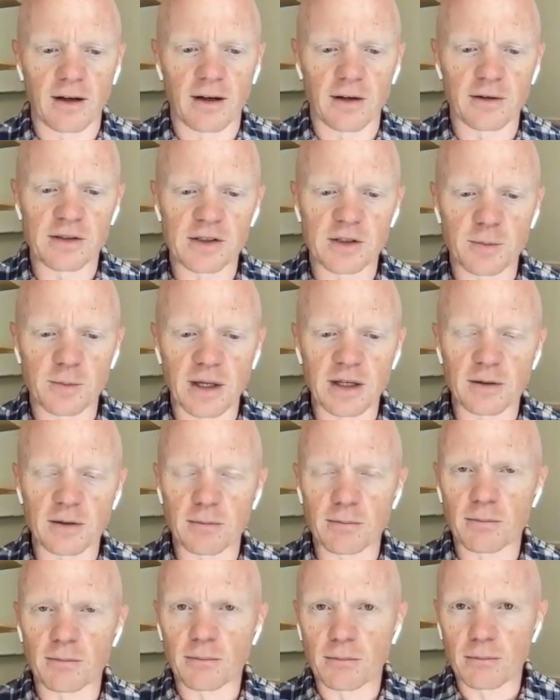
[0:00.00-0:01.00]
are spent
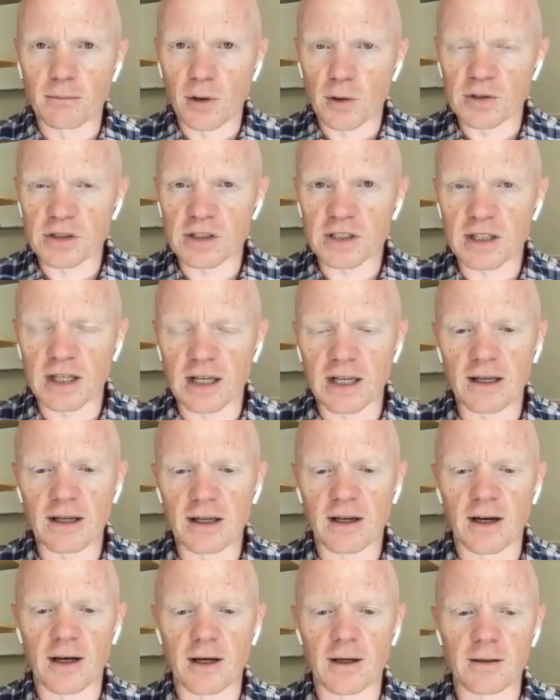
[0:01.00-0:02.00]

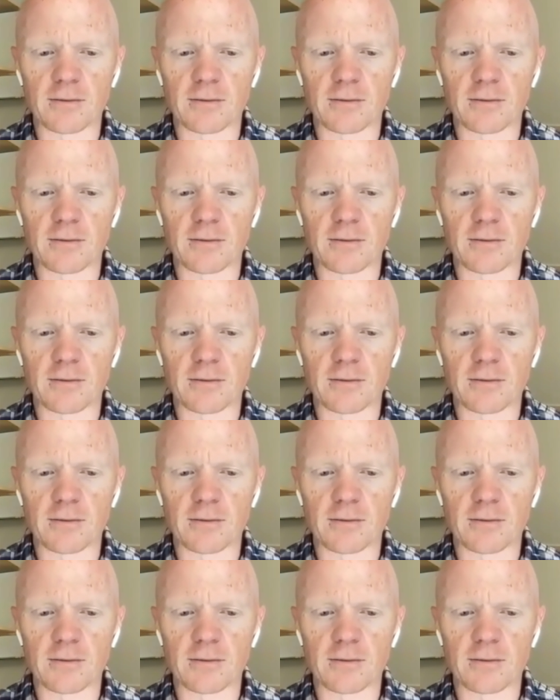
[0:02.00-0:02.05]
mostly